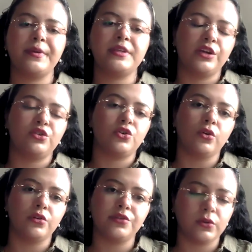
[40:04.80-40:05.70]

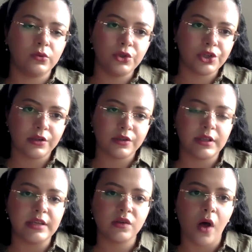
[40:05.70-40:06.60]
potential solutions
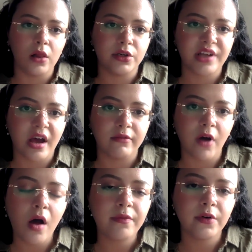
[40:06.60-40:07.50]
that scholars have
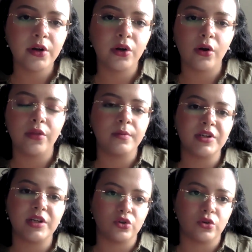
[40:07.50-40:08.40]
offered or their
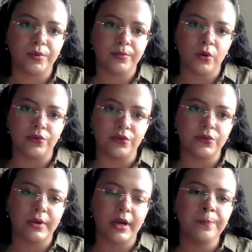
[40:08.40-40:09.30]
potential
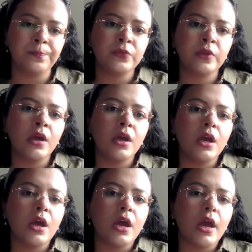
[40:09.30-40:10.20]
proposals, right?
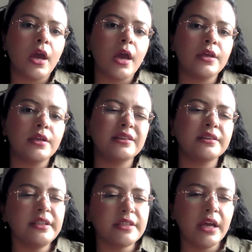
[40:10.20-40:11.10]

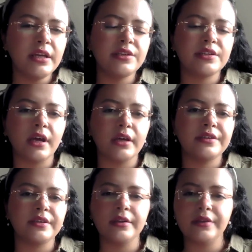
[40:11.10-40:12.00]
Let's kind of
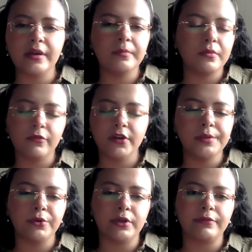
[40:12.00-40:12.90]
discuss them very
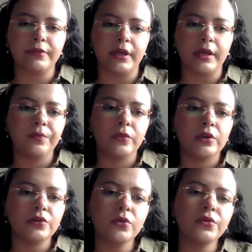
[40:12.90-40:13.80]
briefly.
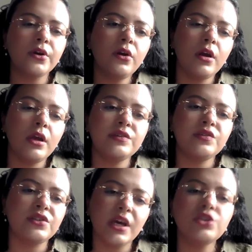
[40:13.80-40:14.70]
So there
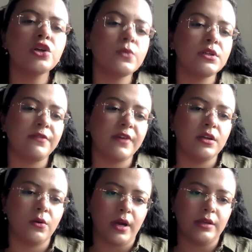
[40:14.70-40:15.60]
is tension with
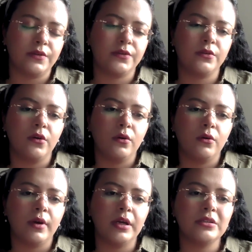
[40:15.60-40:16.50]
defendant rights,
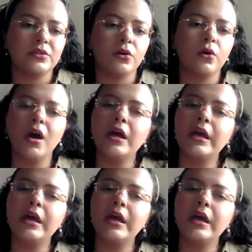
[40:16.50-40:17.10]
right? So